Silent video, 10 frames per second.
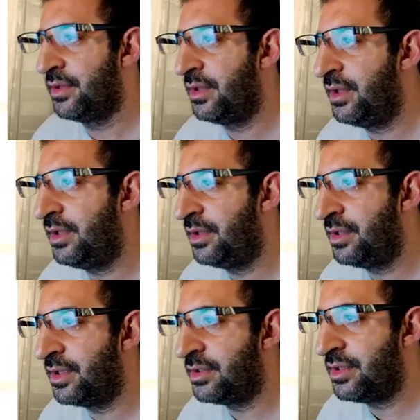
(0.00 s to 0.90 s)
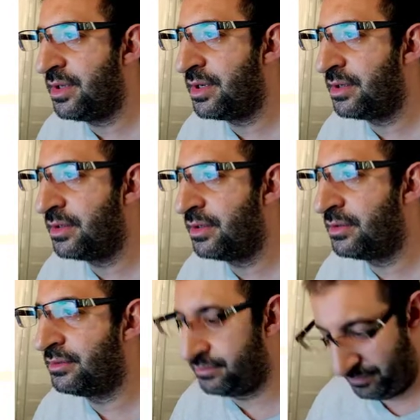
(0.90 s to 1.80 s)
Okay, and here
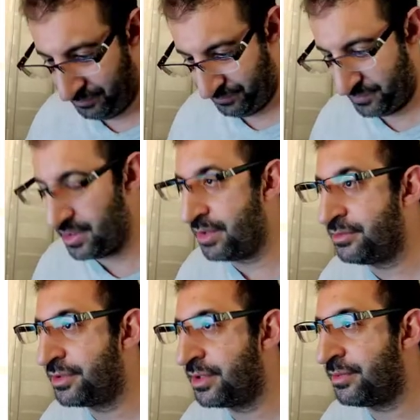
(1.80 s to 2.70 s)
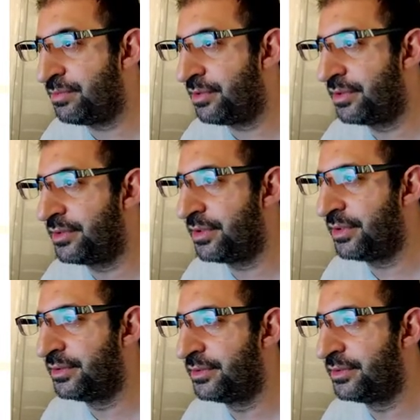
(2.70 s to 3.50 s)
I'll just import.